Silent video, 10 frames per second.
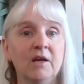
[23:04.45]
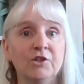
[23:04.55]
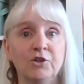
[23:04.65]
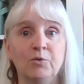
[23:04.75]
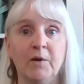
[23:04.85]

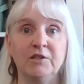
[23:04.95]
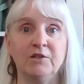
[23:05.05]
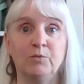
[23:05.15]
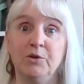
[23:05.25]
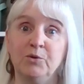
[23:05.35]
It's a good way
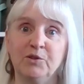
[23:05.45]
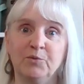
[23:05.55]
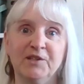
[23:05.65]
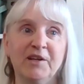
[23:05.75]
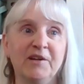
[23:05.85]
to reuse and
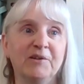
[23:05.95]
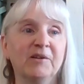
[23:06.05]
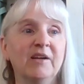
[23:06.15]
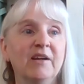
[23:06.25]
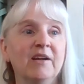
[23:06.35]

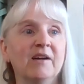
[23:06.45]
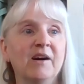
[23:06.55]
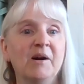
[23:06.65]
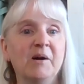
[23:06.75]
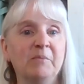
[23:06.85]
recycle.
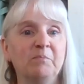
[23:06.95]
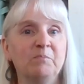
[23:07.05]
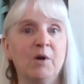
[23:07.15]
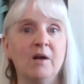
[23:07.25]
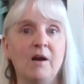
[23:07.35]

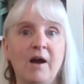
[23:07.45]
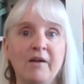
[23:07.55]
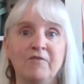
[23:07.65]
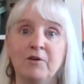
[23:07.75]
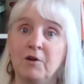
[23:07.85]
But
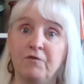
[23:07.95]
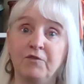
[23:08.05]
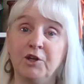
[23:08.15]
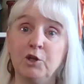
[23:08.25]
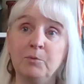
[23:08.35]
I've
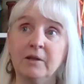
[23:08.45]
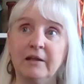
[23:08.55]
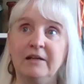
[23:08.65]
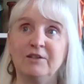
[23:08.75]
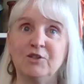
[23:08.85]

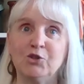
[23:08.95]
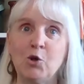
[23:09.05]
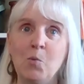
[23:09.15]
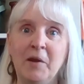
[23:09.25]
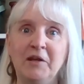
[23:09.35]
accumulated
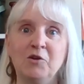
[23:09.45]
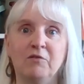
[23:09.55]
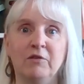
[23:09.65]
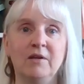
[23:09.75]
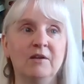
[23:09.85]
so many
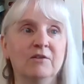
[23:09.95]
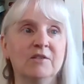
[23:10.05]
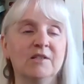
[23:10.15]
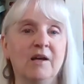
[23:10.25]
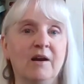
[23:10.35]
over the
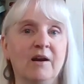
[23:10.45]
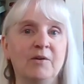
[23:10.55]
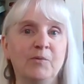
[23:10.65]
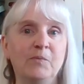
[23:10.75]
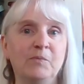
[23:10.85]
years that
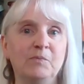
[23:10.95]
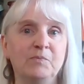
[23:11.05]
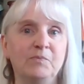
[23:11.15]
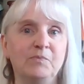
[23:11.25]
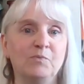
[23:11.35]
I
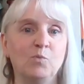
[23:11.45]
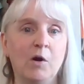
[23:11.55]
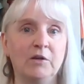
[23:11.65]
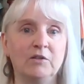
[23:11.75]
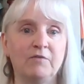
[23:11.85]

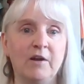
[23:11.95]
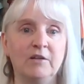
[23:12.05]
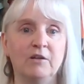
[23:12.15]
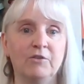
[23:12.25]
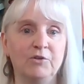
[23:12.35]
wanted to find
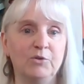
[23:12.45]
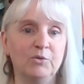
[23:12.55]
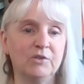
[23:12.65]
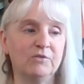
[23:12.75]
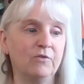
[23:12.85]
another
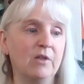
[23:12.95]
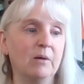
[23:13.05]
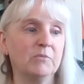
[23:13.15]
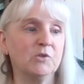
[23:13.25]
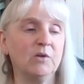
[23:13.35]
use for
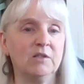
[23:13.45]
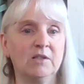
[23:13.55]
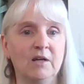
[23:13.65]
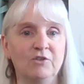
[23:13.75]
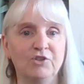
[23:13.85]
them, so I
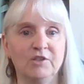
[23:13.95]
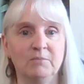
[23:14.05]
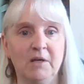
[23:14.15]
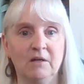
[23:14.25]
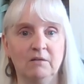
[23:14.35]
decided just to
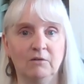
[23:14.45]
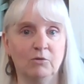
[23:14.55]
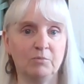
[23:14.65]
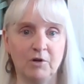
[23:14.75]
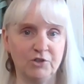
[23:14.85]
make little
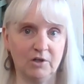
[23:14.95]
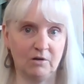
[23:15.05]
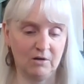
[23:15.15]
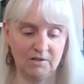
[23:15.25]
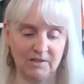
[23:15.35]
project
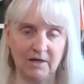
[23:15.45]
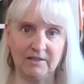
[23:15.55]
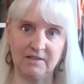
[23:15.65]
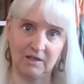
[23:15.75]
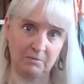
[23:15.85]
cards that I
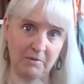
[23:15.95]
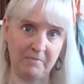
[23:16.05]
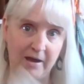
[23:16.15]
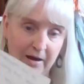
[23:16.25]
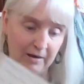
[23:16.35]
stick in my
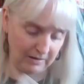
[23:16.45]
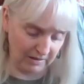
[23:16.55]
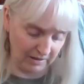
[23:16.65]
bag.